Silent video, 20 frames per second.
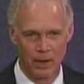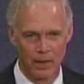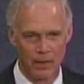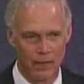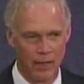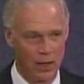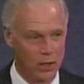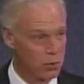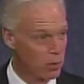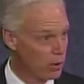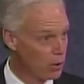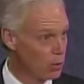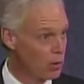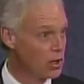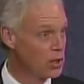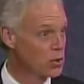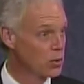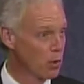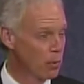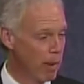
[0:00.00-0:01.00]
that's one of the
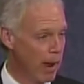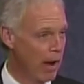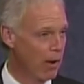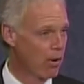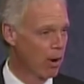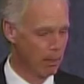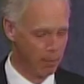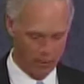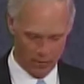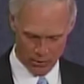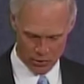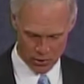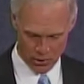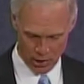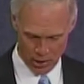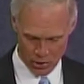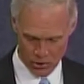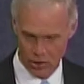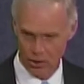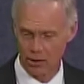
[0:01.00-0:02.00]
reasons we're bankrupting this
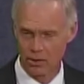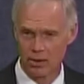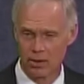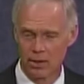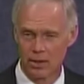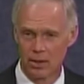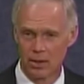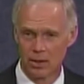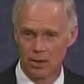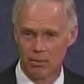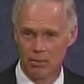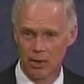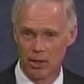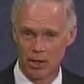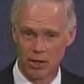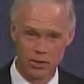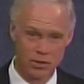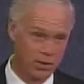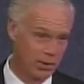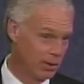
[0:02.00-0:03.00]
nation,
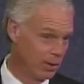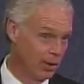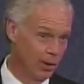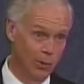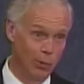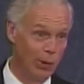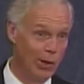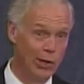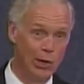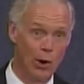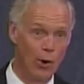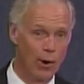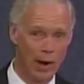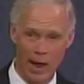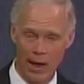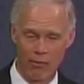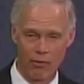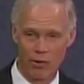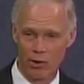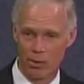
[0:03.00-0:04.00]
because we don't
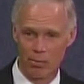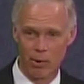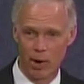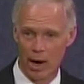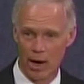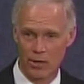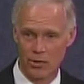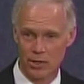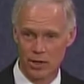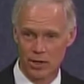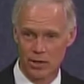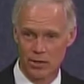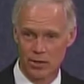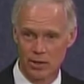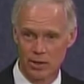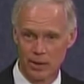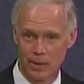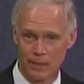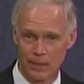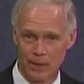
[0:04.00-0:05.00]
have a good process.
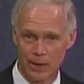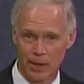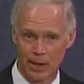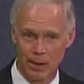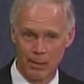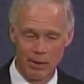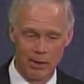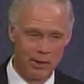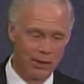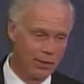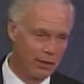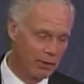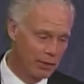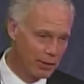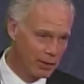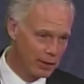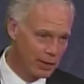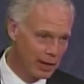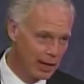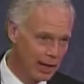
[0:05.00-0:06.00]
I
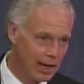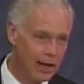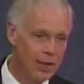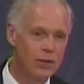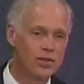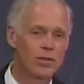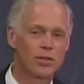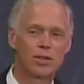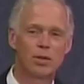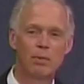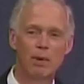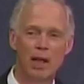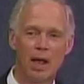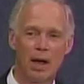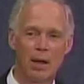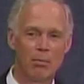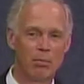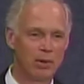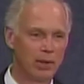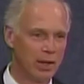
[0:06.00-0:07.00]
mean, it is, to me,
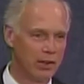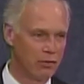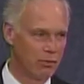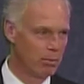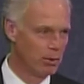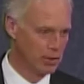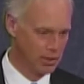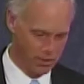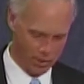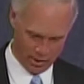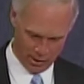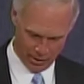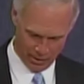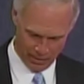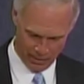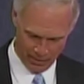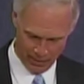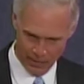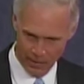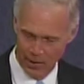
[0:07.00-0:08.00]
unbelievable, sir,
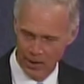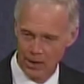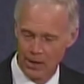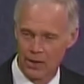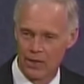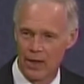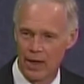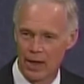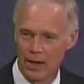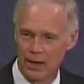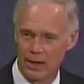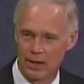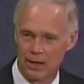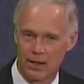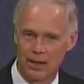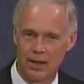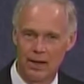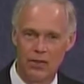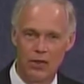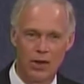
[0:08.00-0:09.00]

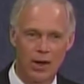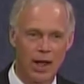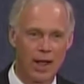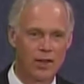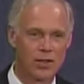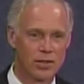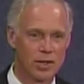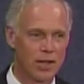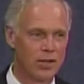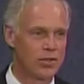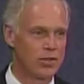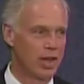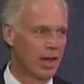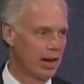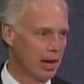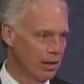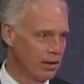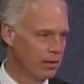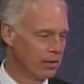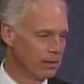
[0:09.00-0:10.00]
that in the United States
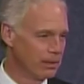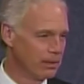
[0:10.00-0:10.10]
Senate,